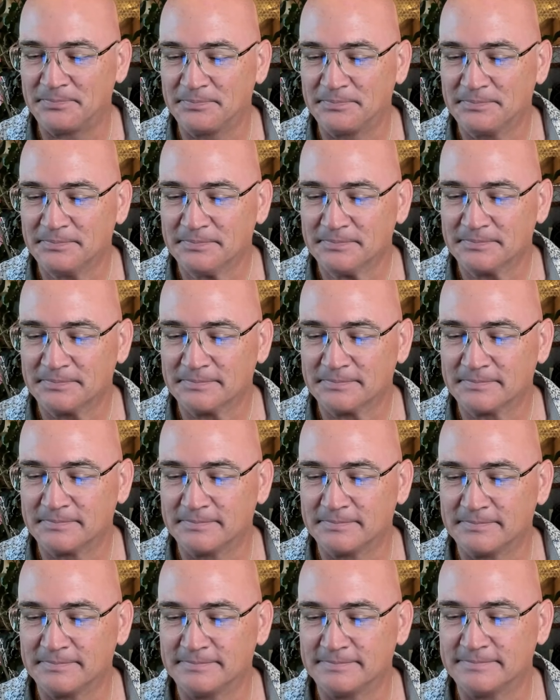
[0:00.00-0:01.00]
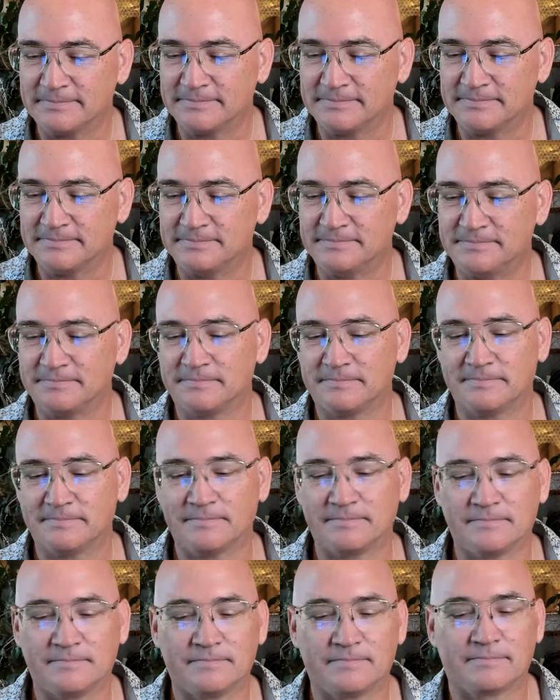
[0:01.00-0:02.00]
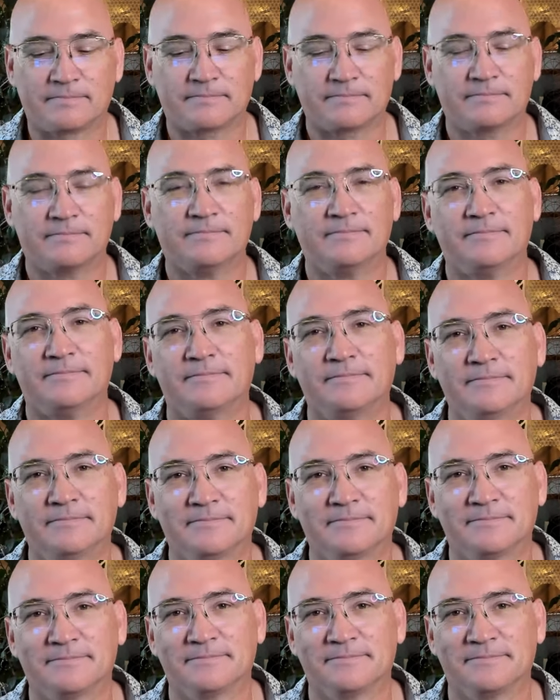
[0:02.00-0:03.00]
(silence)